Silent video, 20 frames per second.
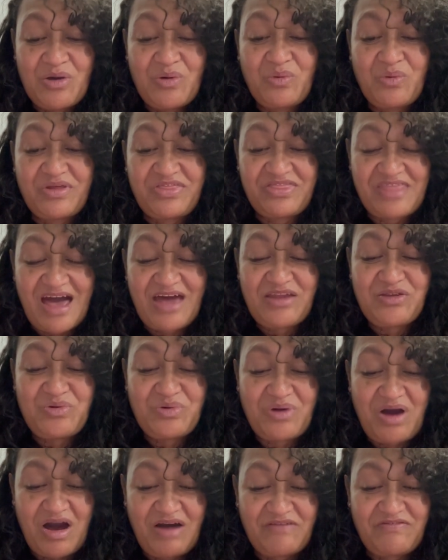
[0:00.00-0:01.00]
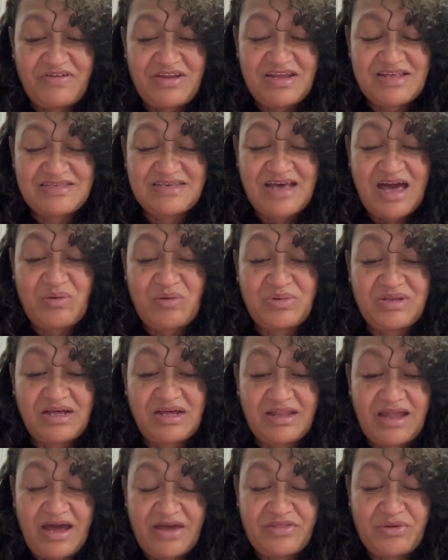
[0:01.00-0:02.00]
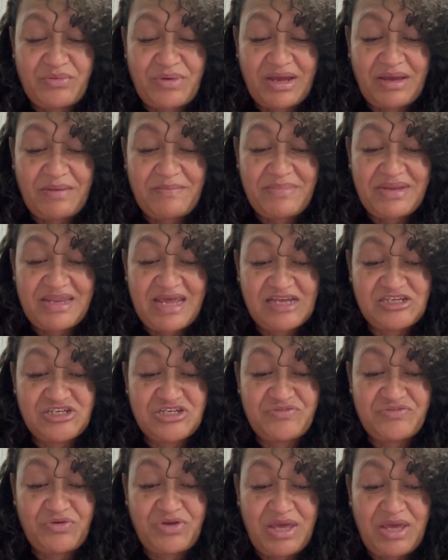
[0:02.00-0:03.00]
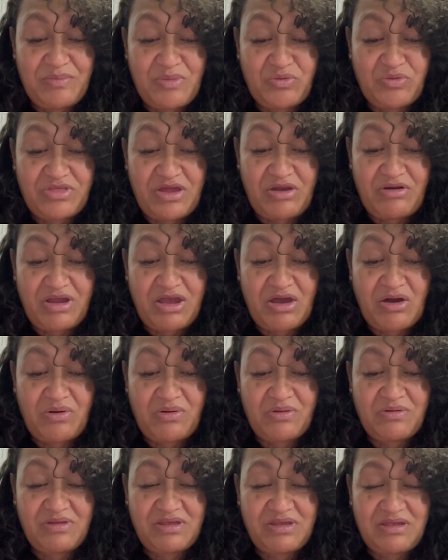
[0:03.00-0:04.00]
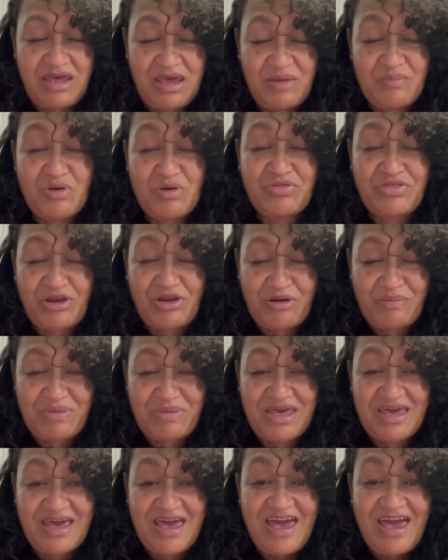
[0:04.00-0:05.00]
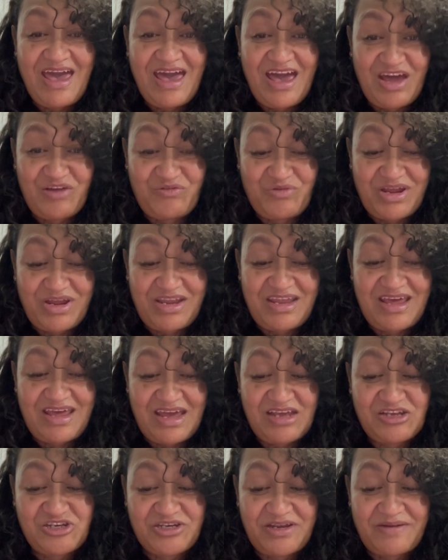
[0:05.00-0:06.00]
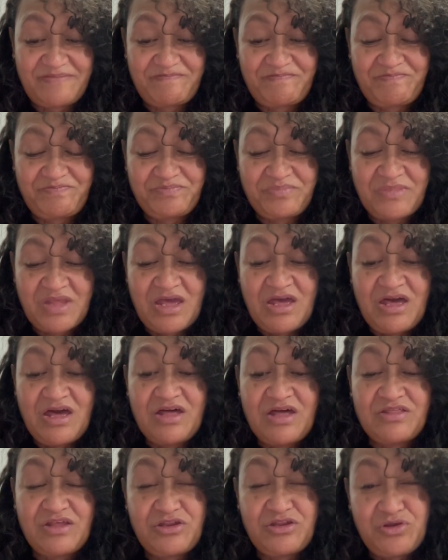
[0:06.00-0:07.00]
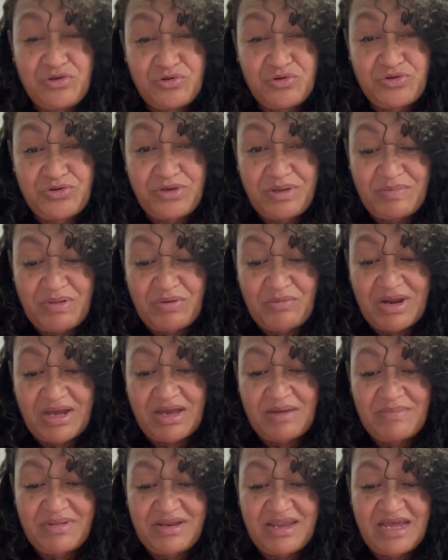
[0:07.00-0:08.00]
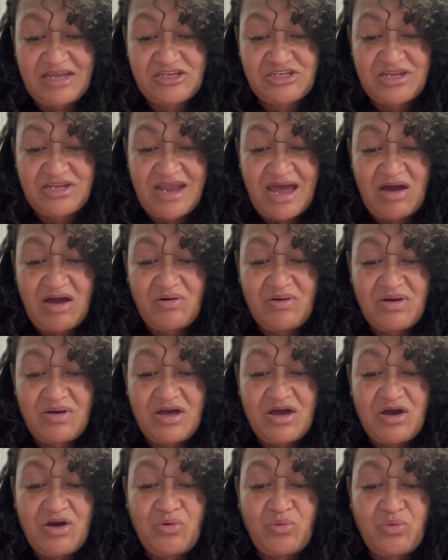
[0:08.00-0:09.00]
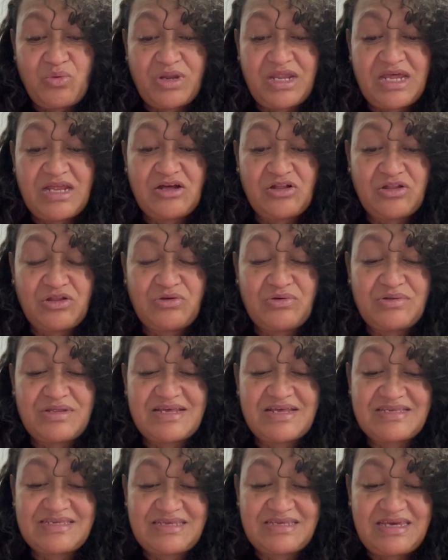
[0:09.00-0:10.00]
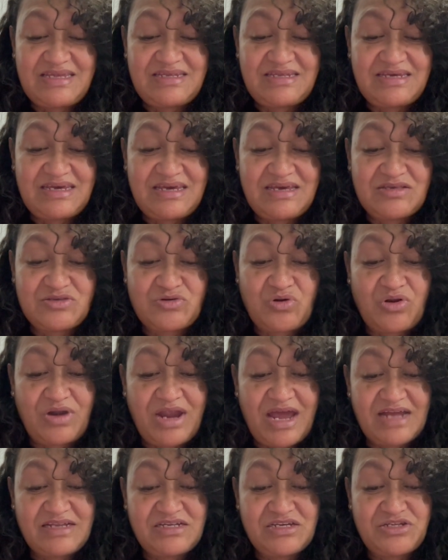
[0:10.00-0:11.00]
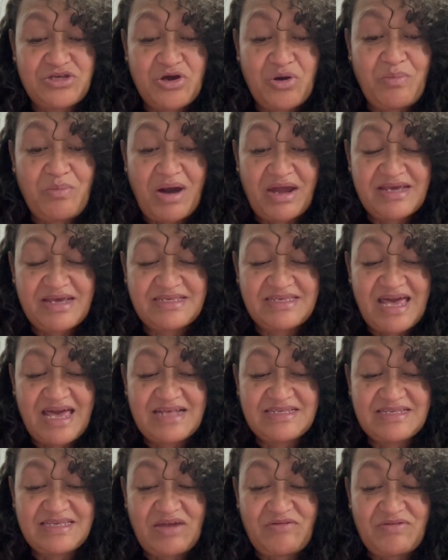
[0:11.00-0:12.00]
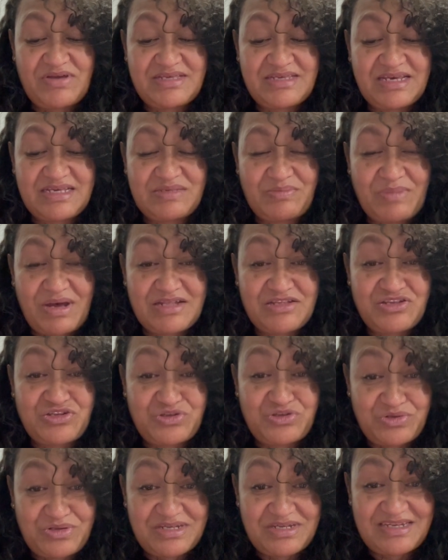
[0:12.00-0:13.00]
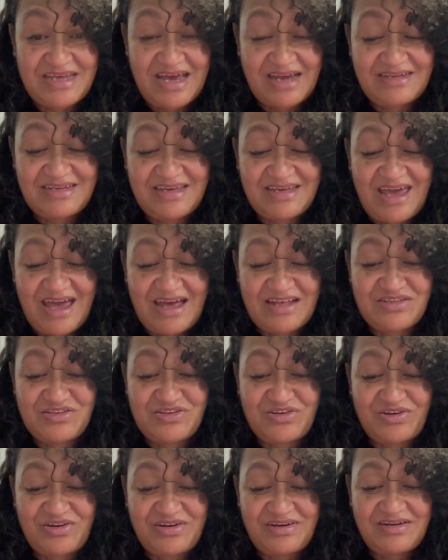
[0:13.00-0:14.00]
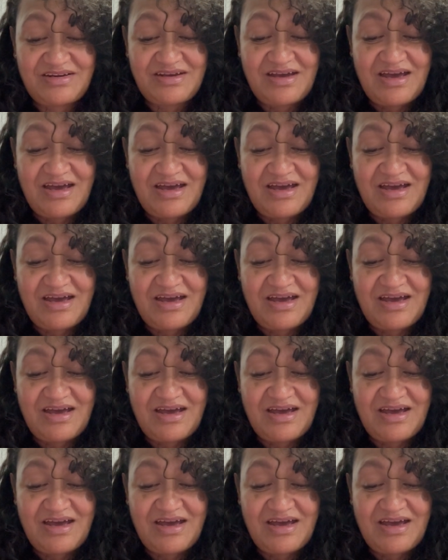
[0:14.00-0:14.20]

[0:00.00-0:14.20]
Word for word: With that new confidence, I would decline the recommendations for chemotherapy, chemotherapy and radiation. The new treatment recommendation now would include C Ts or head-to-toe body scans every six months to detect cancer.